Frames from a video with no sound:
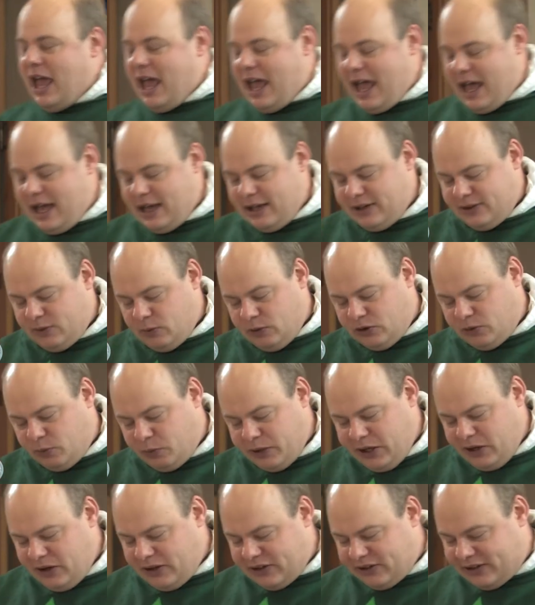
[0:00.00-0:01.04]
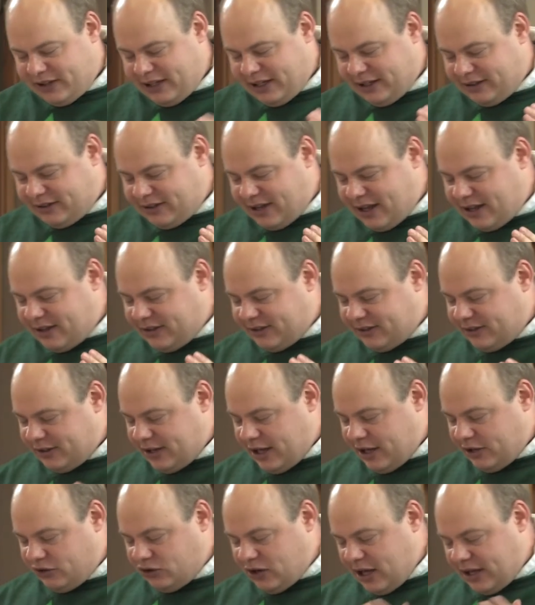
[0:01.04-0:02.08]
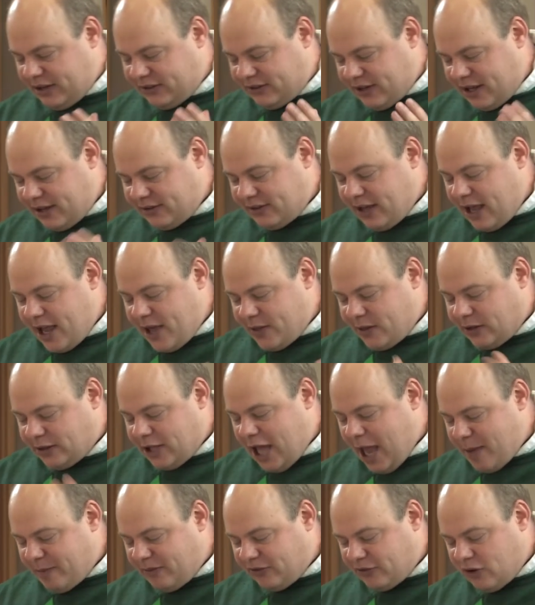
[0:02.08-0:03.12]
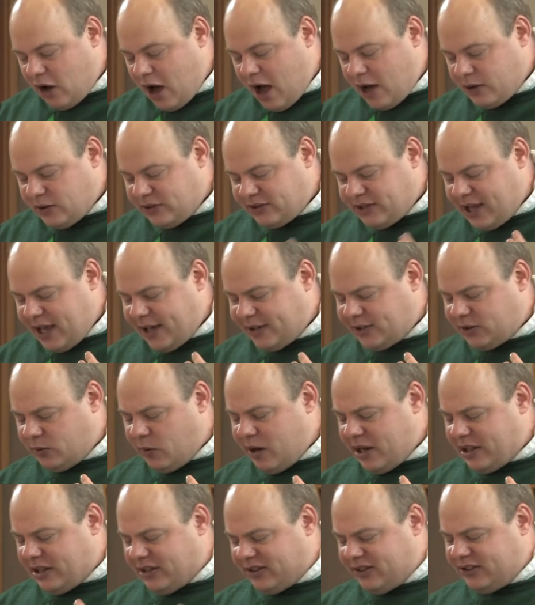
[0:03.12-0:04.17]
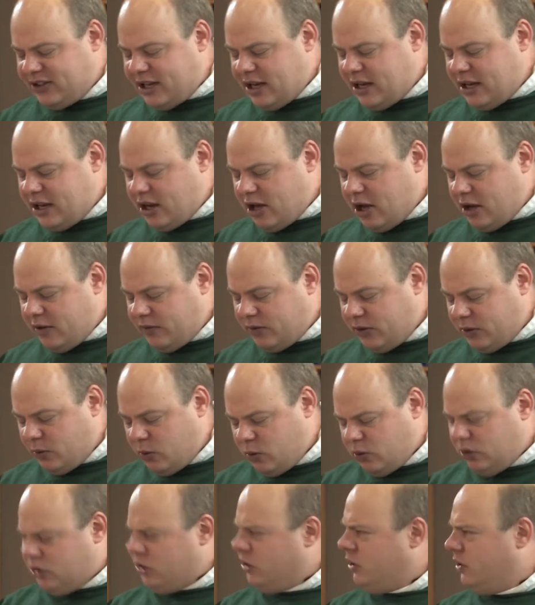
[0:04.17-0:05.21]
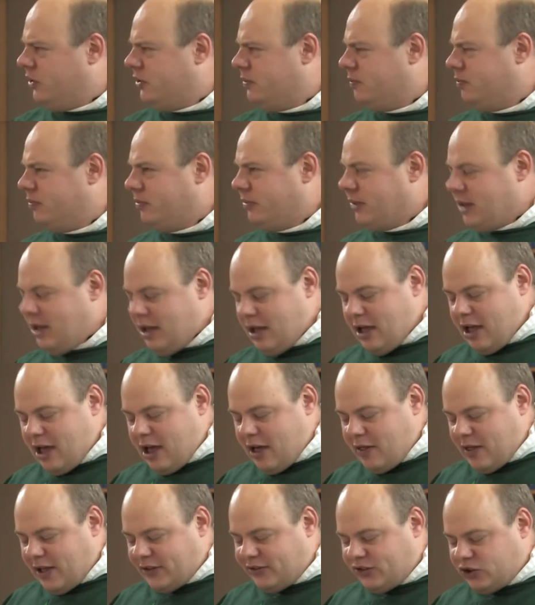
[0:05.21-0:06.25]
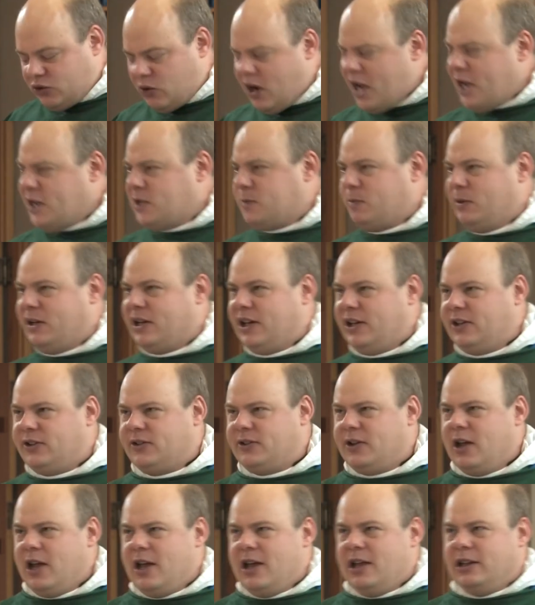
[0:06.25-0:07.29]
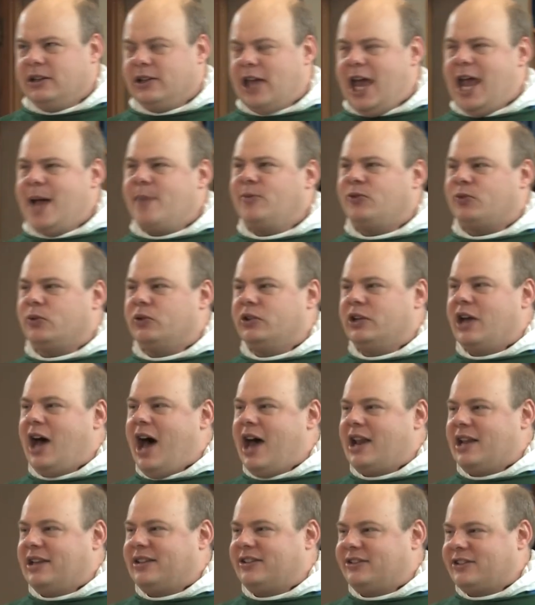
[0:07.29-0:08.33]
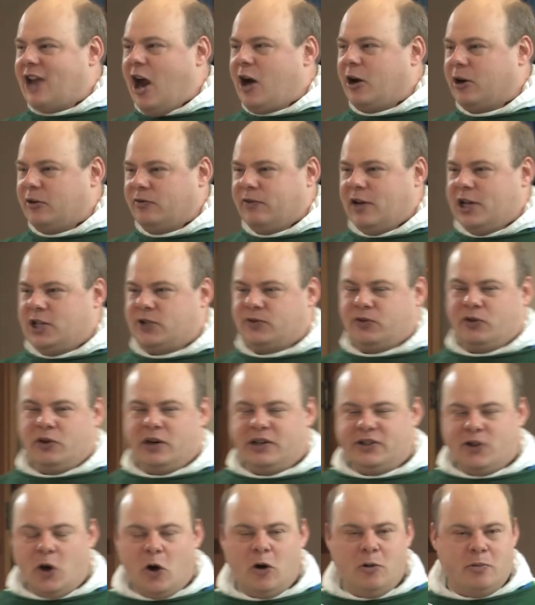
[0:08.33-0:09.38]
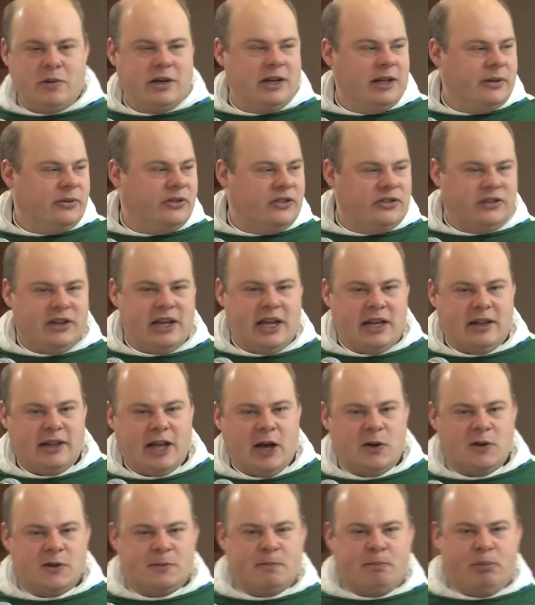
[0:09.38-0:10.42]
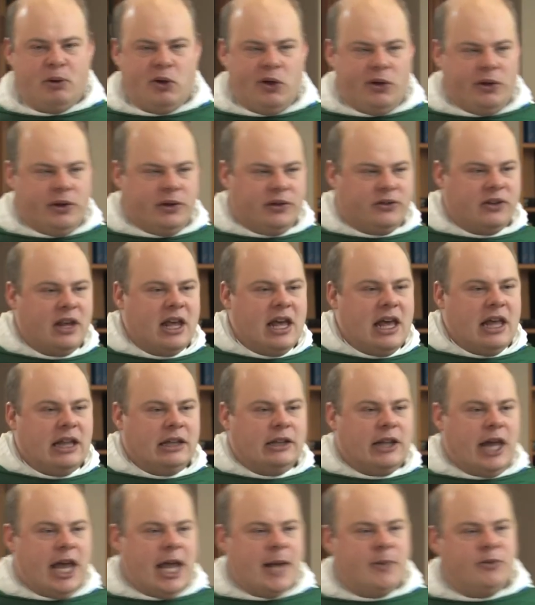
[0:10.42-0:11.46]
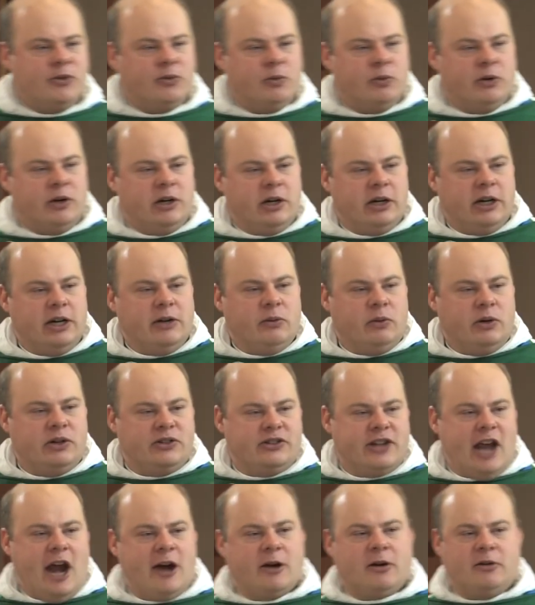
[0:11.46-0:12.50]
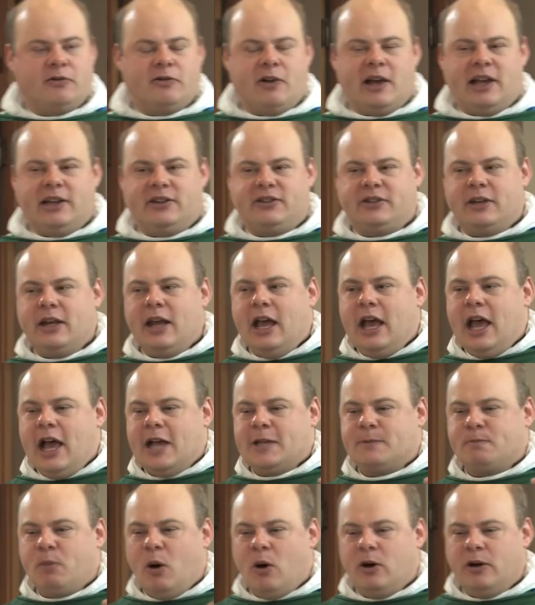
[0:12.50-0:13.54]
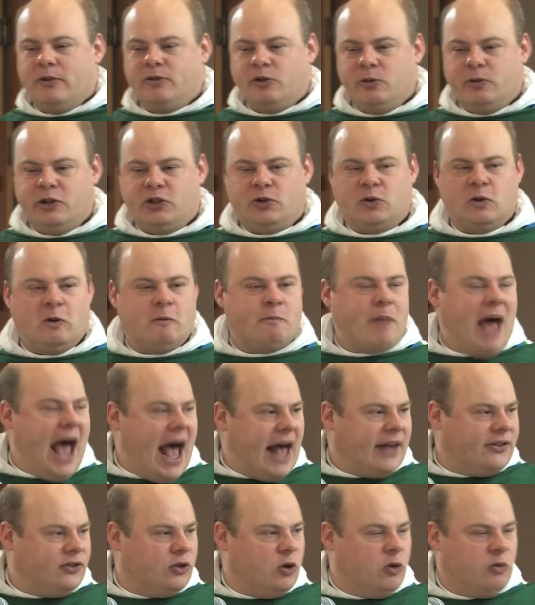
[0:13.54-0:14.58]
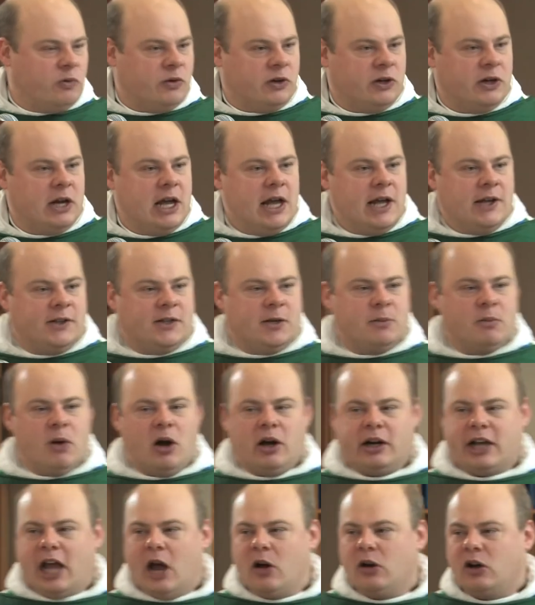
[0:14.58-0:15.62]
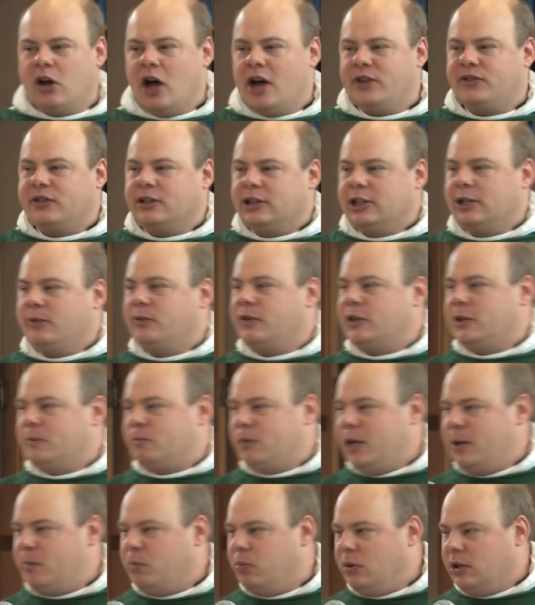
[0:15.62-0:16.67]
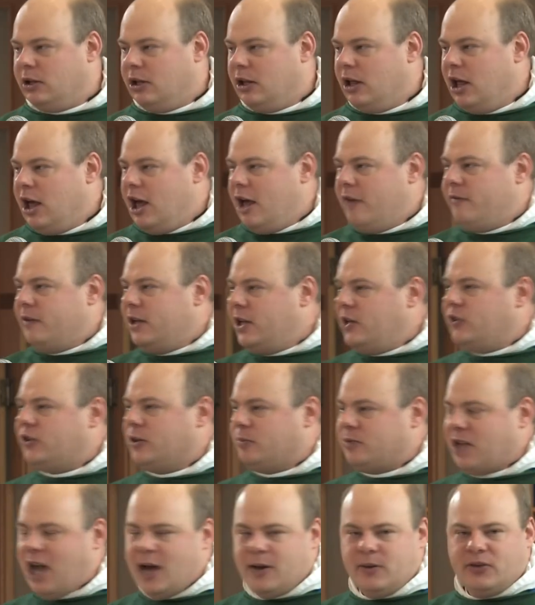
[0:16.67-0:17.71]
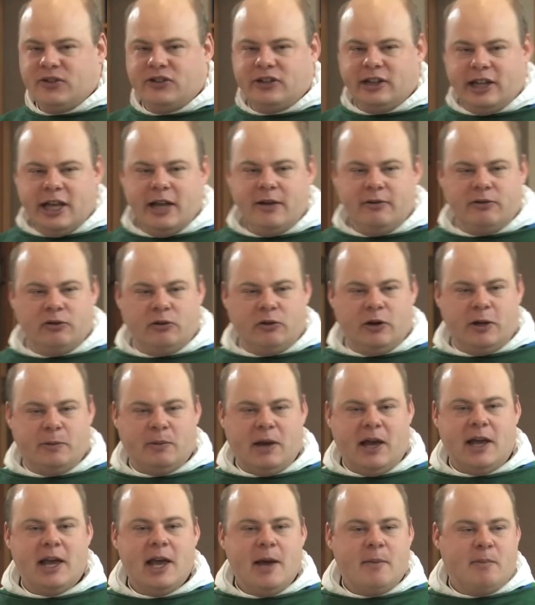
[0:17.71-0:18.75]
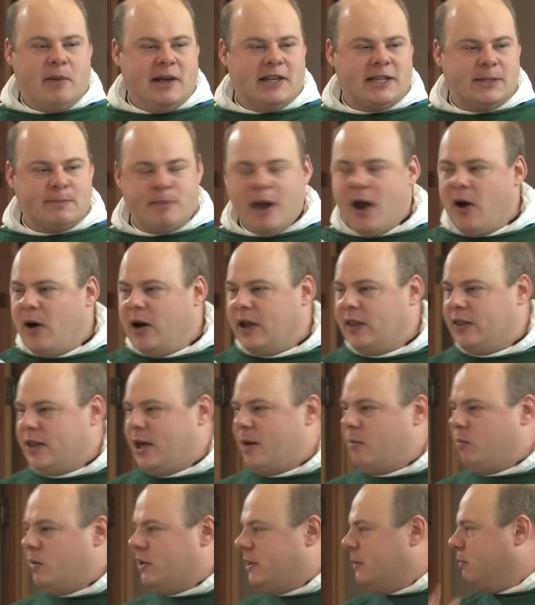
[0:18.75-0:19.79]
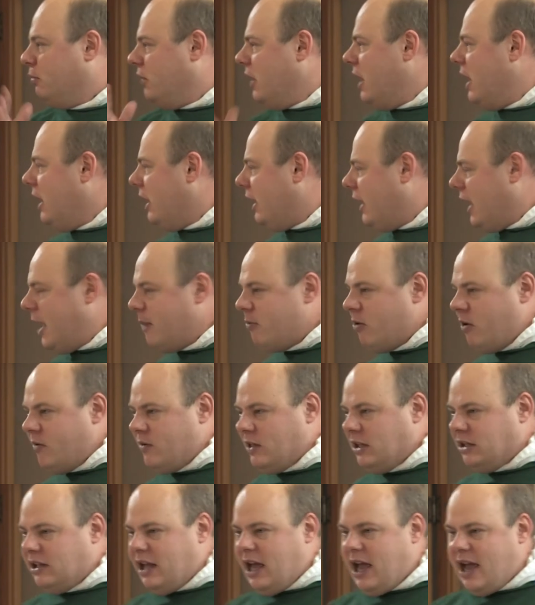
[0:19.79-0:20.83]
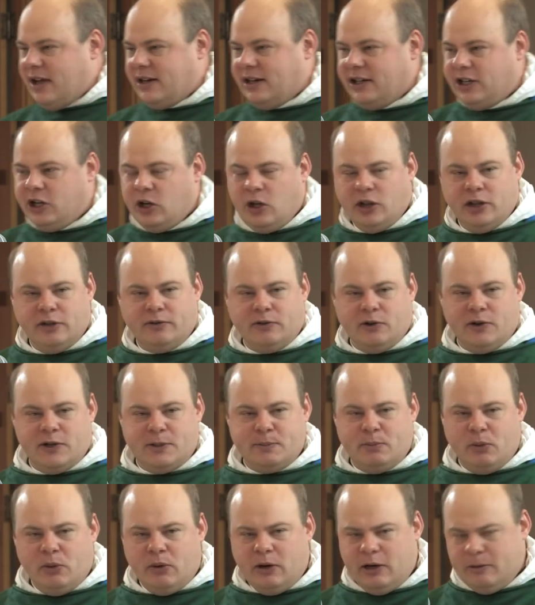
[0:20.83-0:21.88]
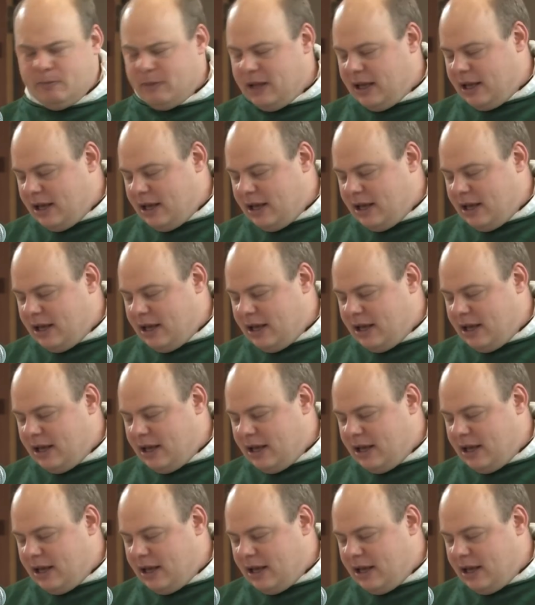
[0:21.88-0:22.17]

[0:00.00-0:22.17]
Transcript: And what's weird is that he says, uh, John says, the Lamb of God who takes away the sin of the world. That's strange because lambs were not a sacrifice for atonement of sin, that was bulls. Lambs were, were sacrificed as part of the ritual of Passover to mark how God delivered the people of Egypt out of slavery by, by sparing them when the plague came over the land and killed the firstborn.